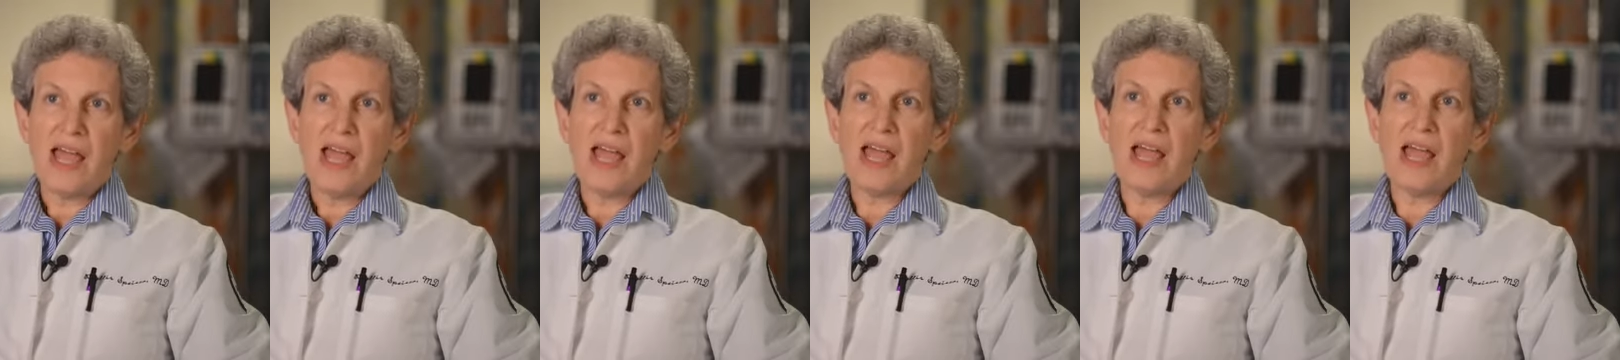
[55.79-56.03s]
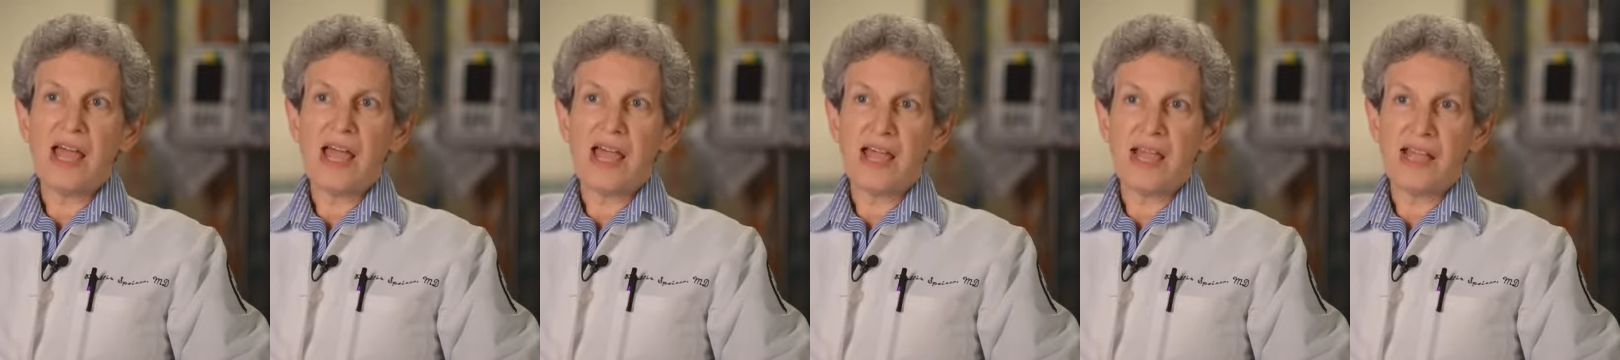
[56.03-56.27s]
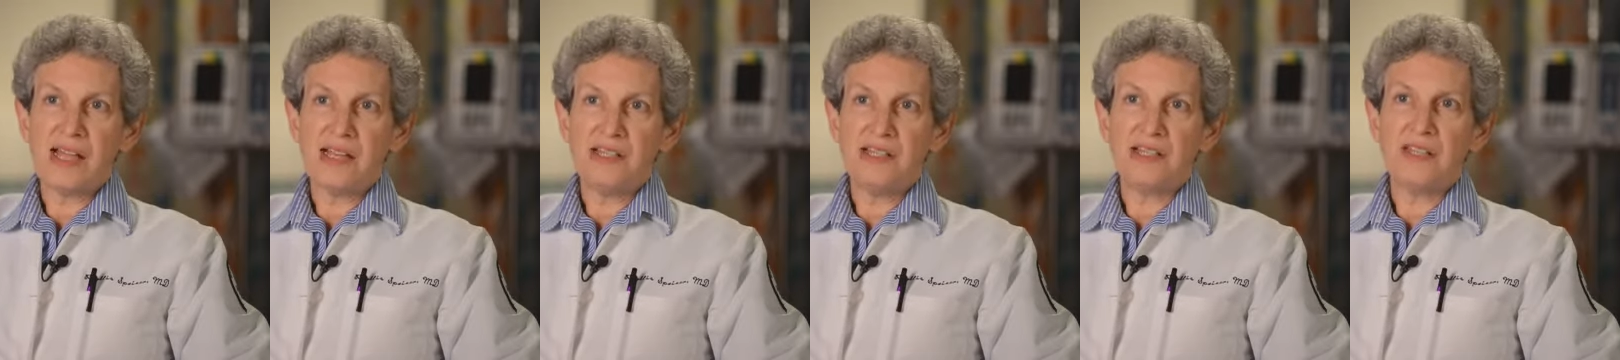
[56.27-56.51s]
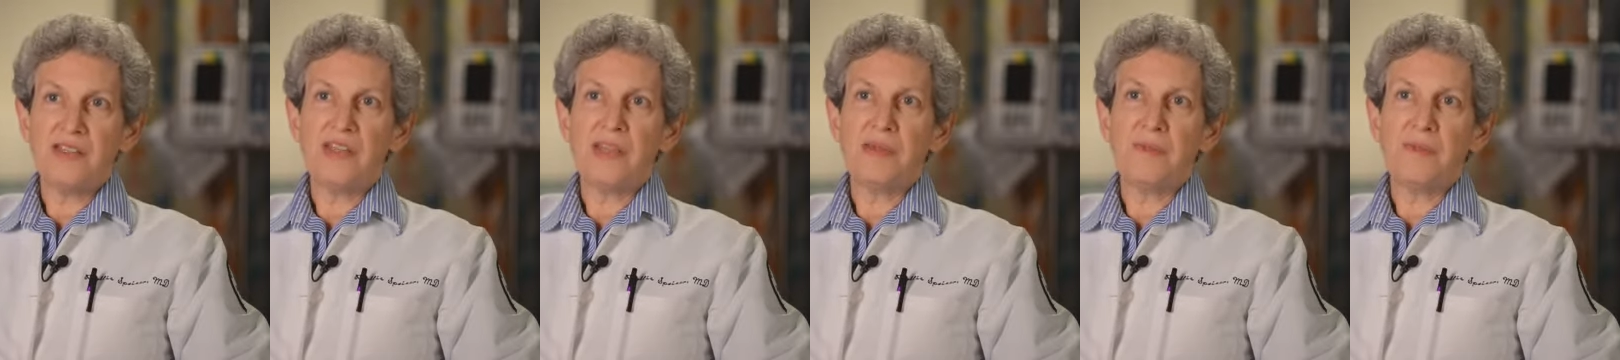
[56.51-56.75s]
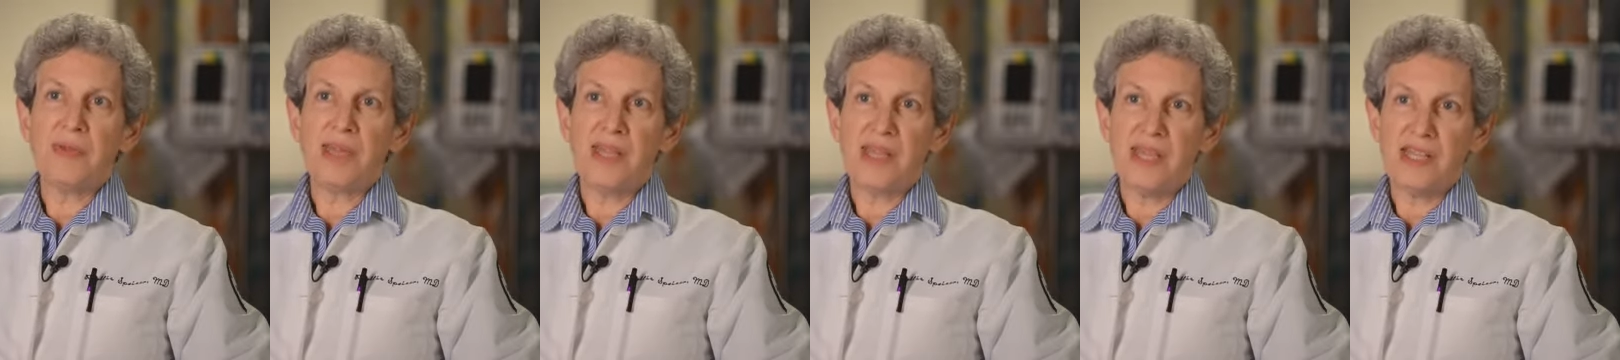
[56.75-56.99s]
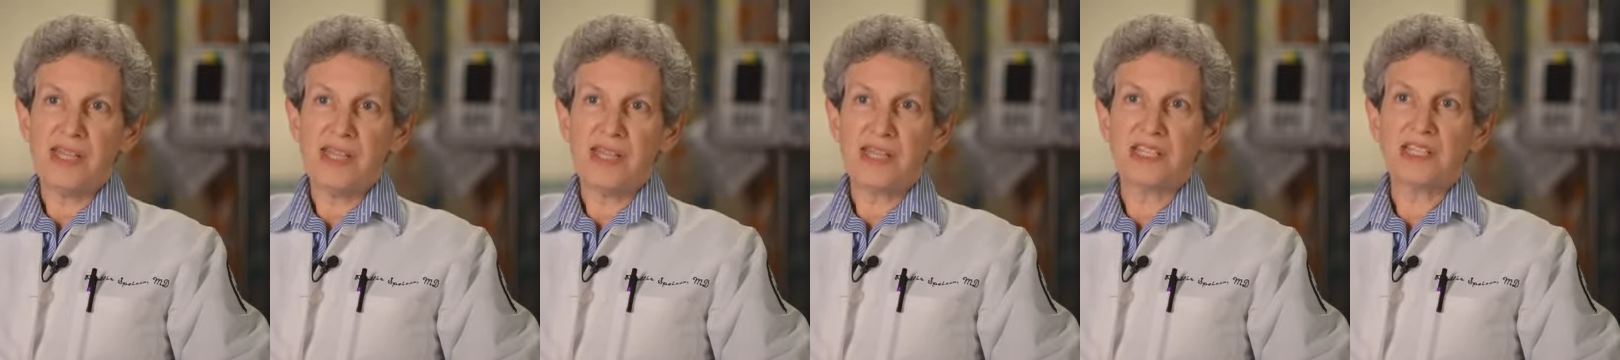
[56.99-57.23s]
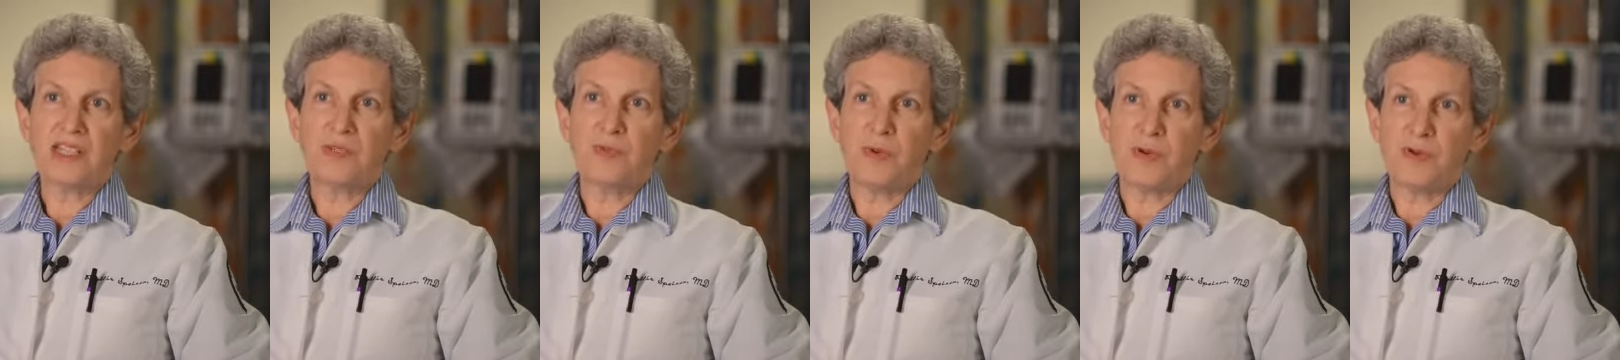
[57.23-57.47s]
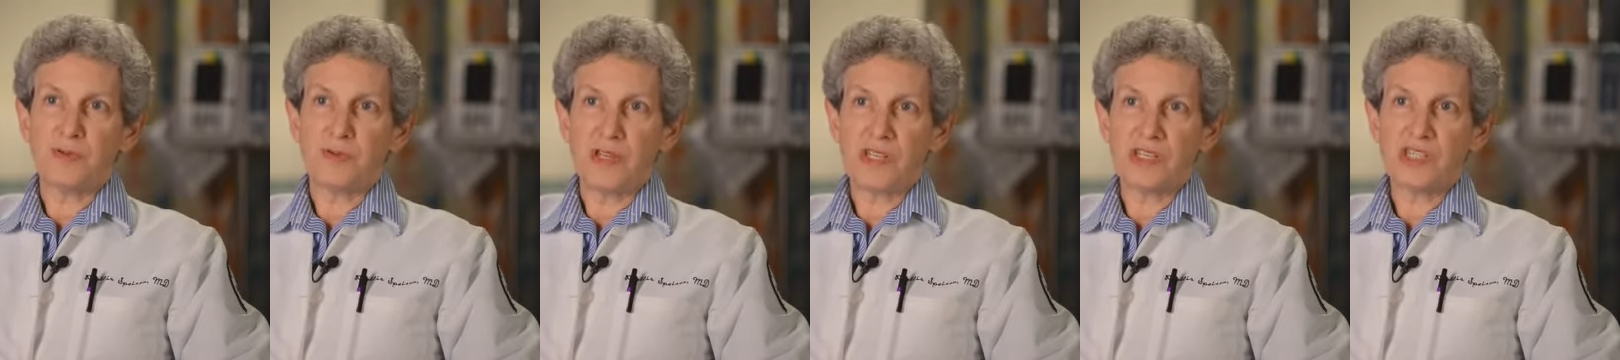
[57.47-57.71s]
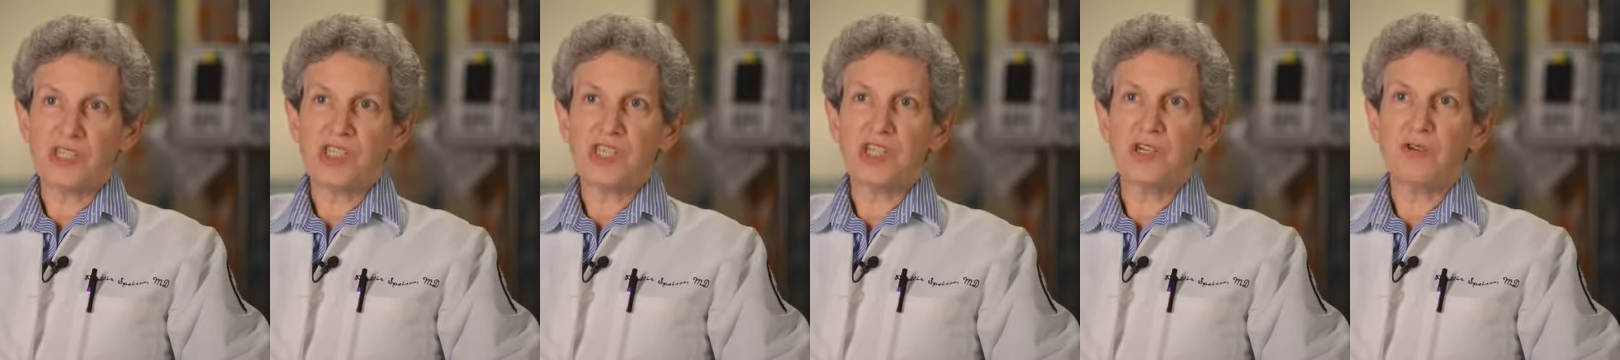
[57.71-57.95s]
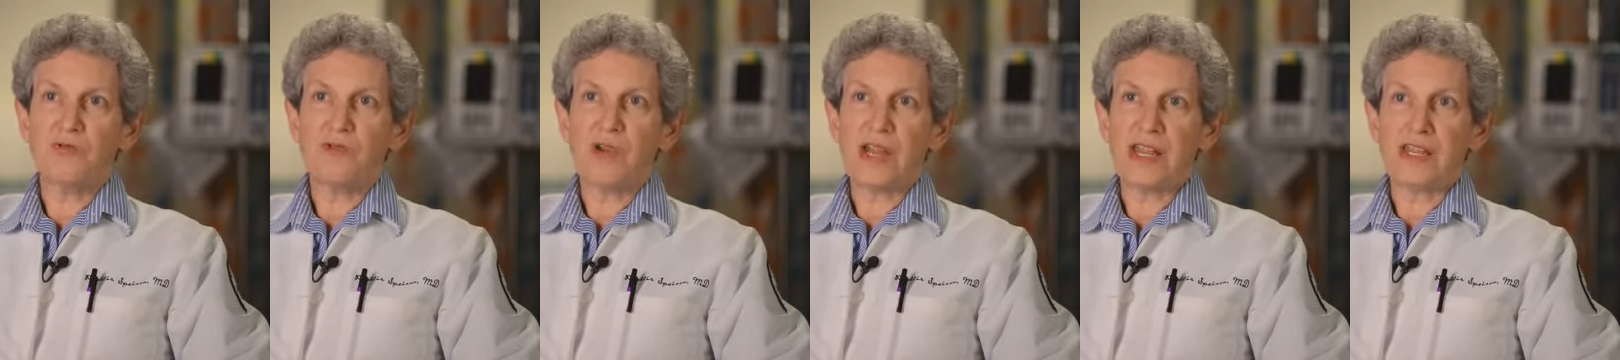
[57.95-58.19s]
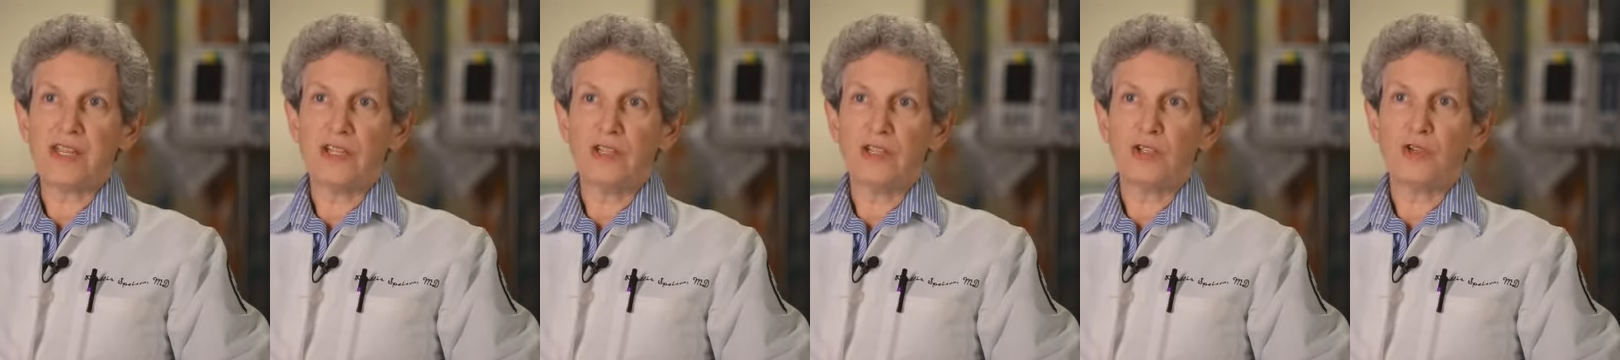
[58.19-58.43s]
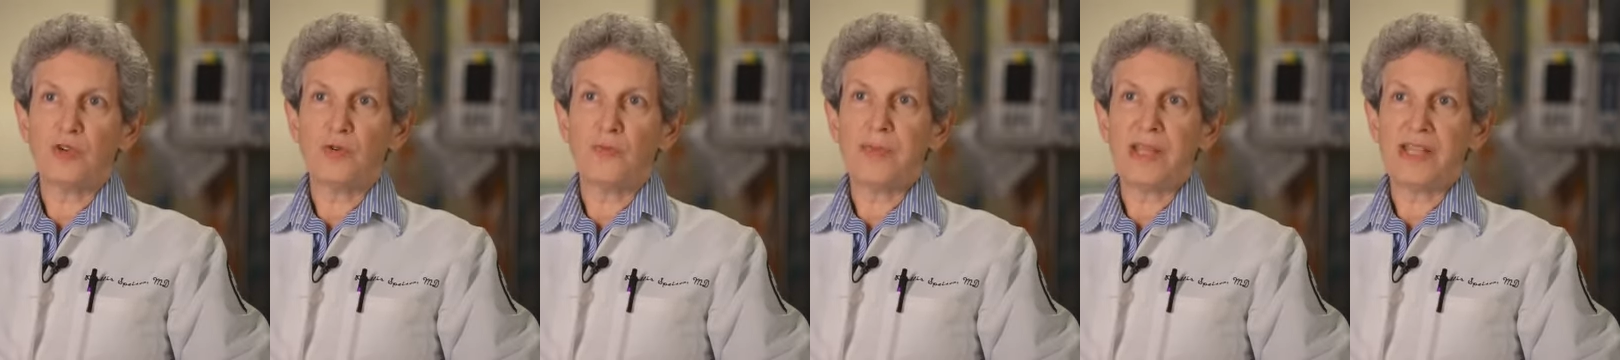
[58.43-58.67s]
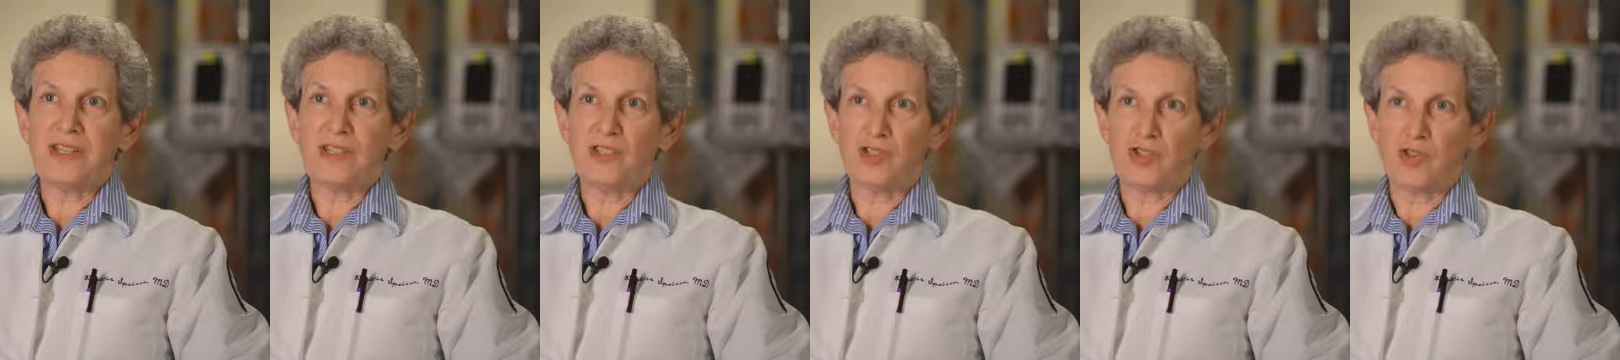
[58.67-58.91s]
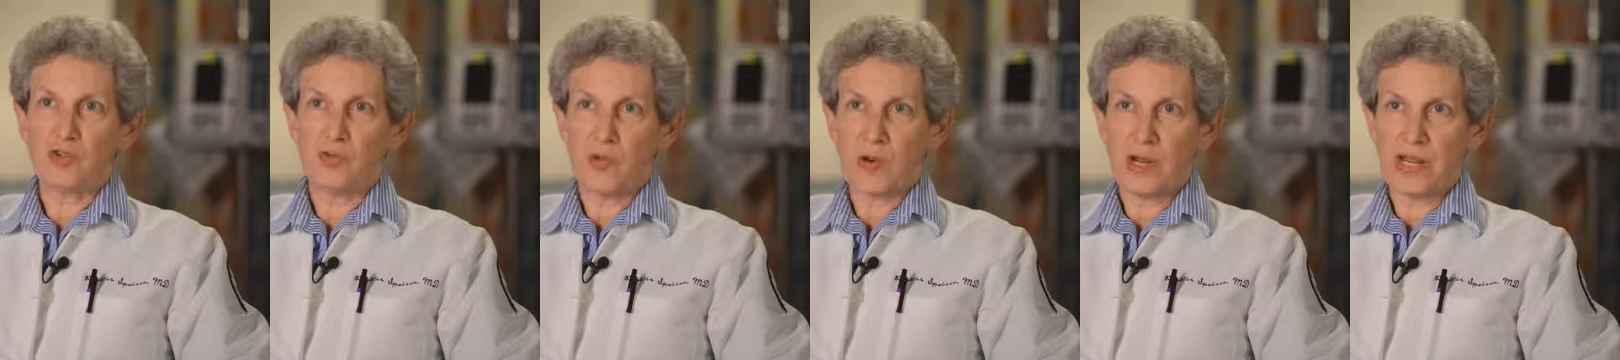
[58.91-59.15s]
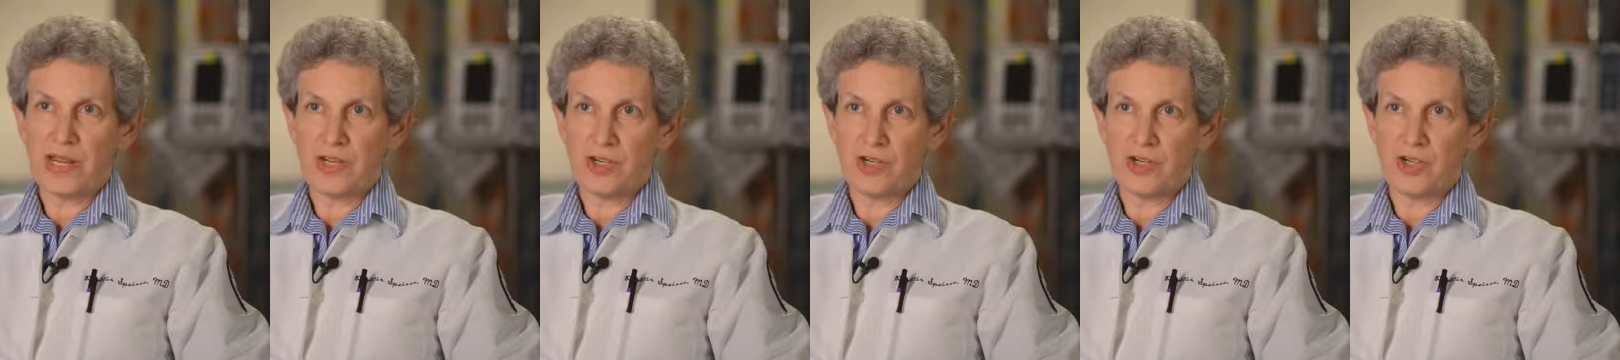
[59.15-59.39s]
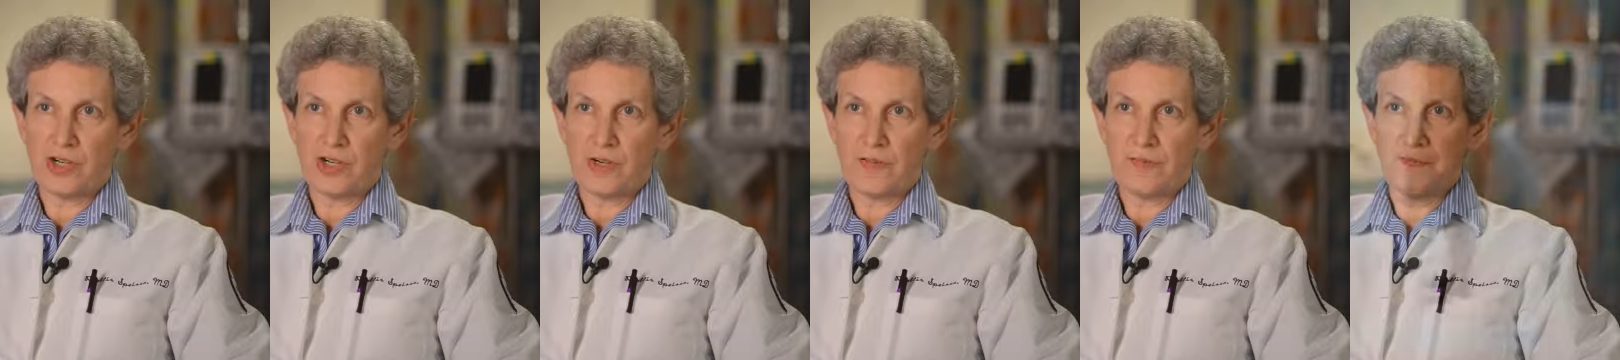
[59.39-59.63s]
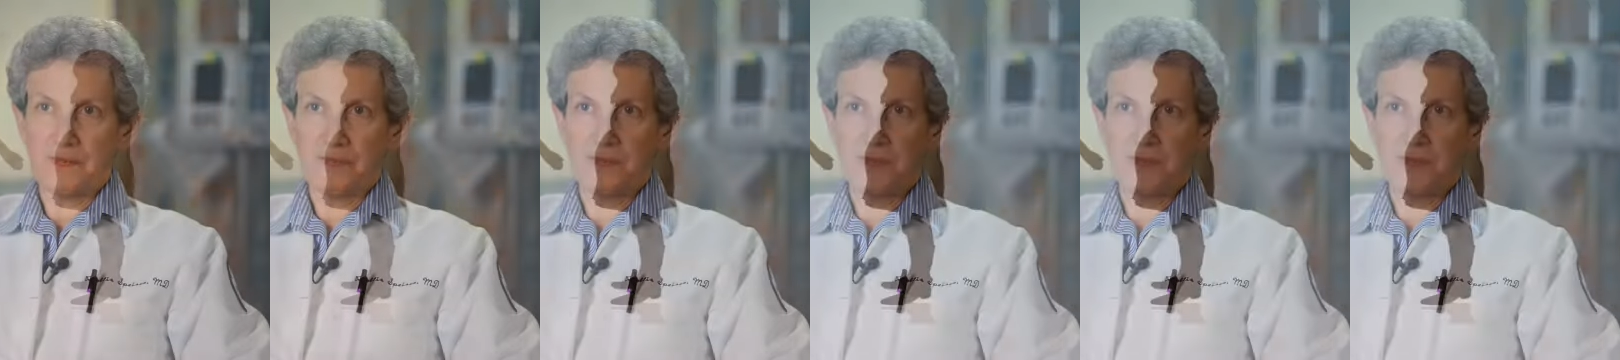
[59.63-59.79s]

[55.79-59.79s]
and they may experience irregular menstruation.